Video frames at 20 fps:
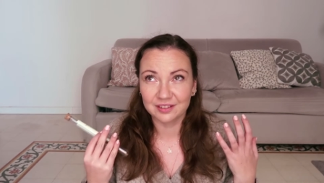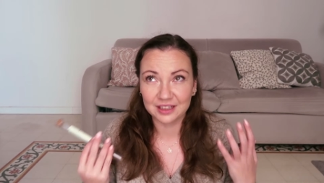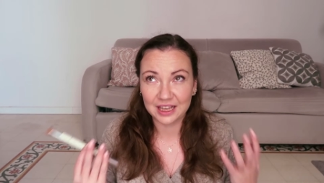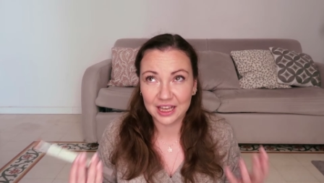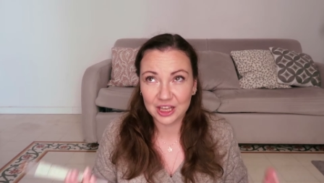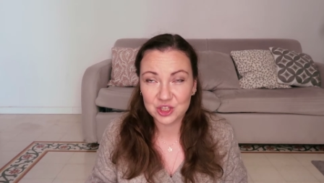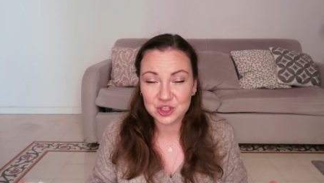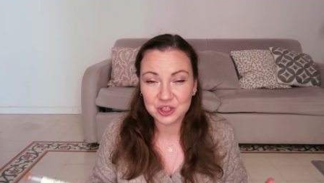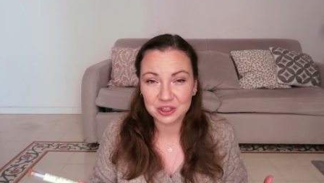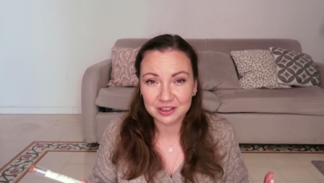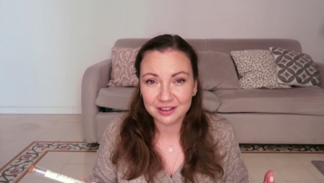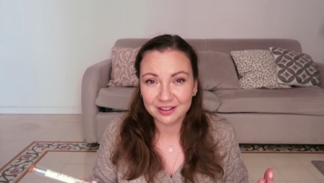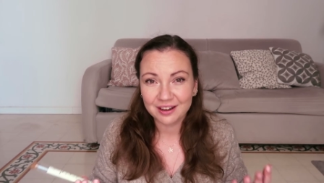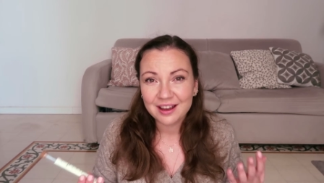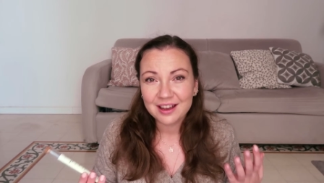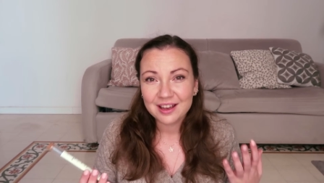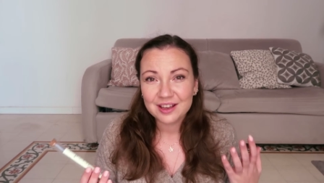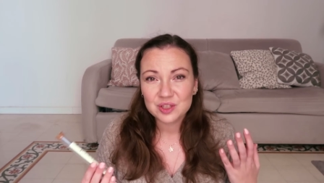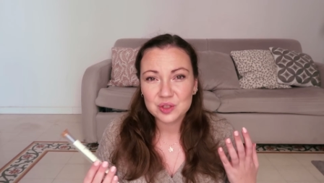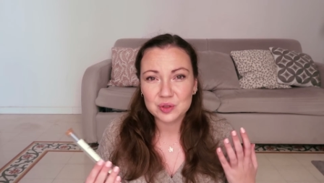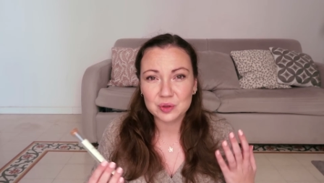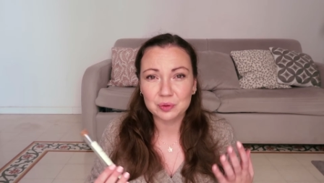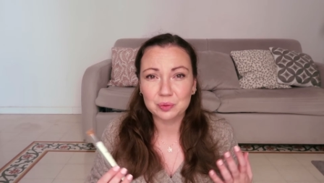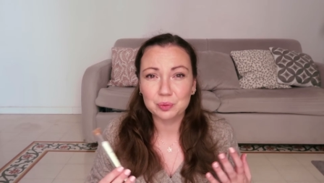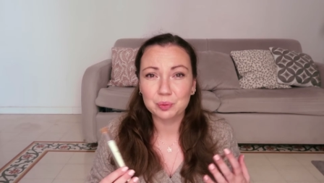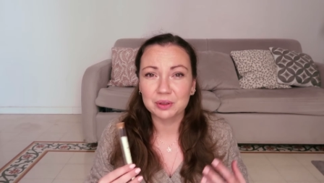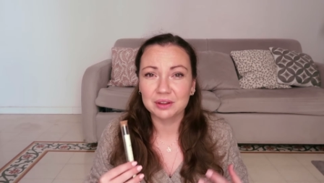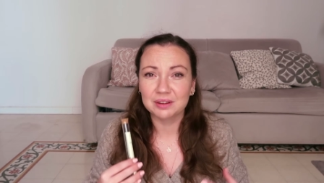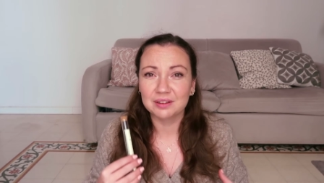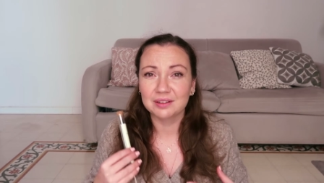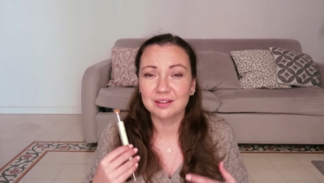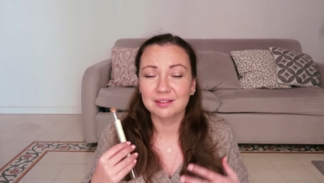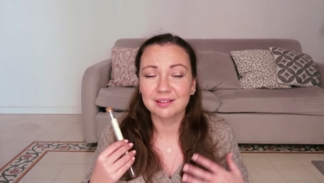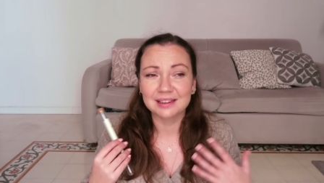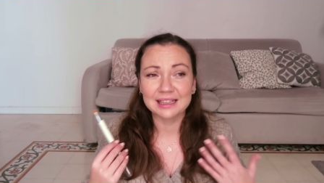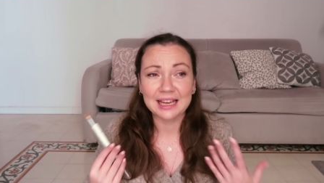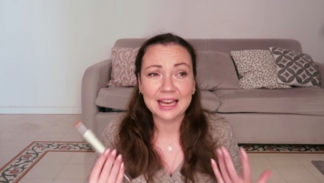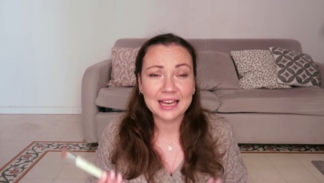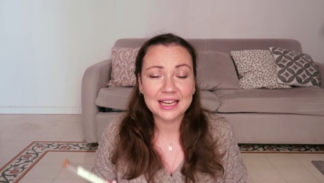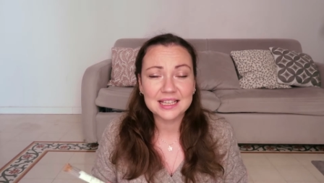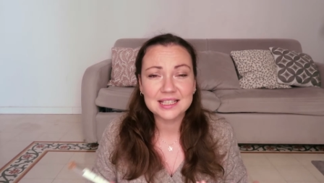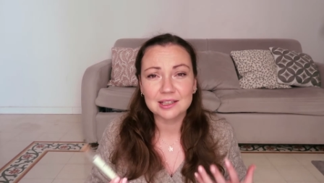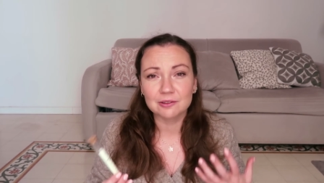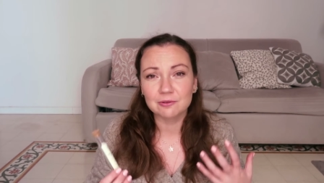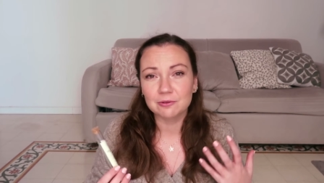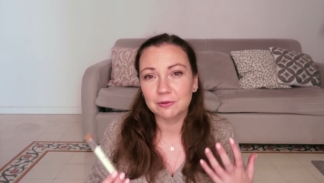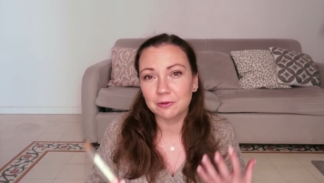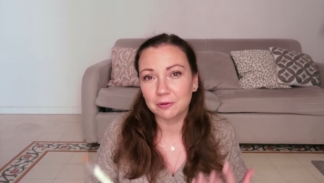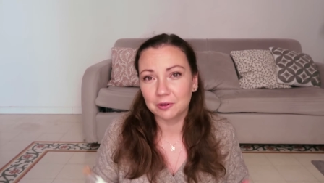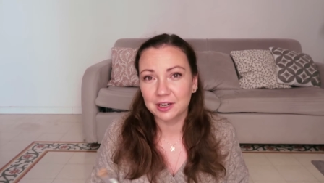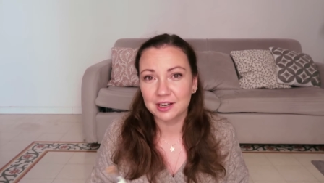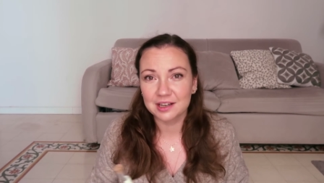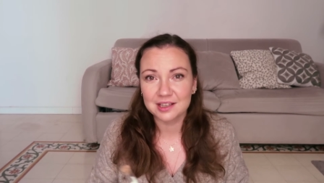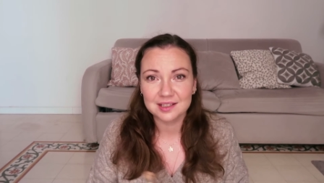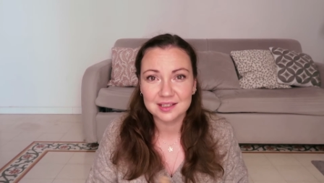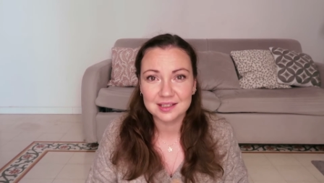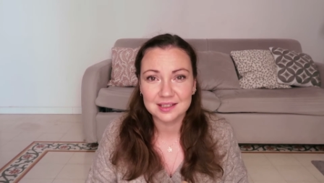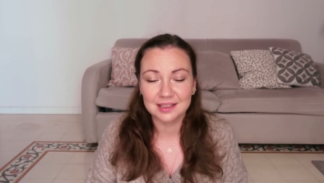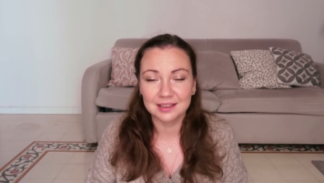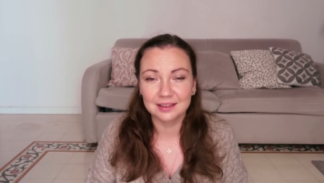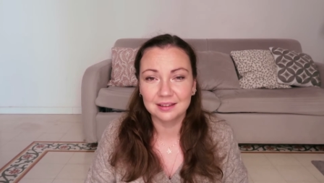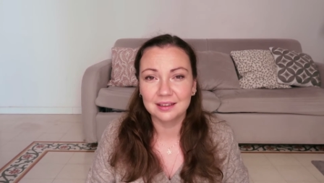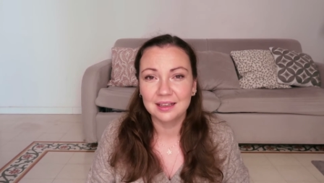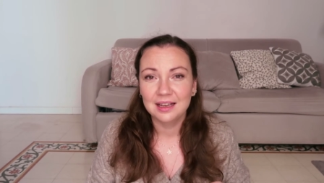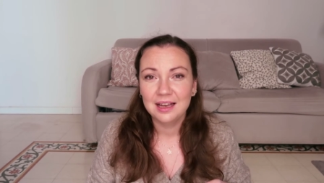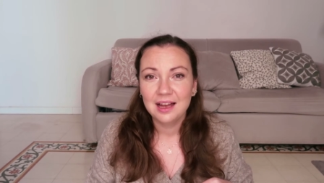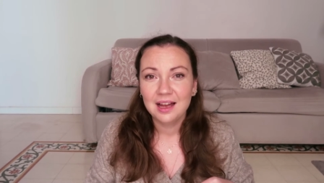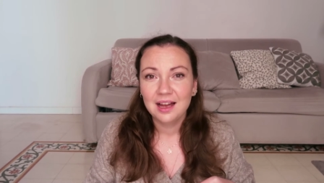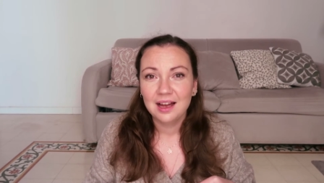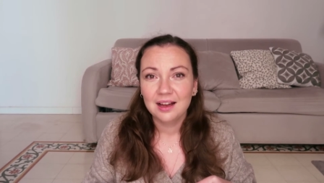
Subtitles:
nature. So with the lakes and forests and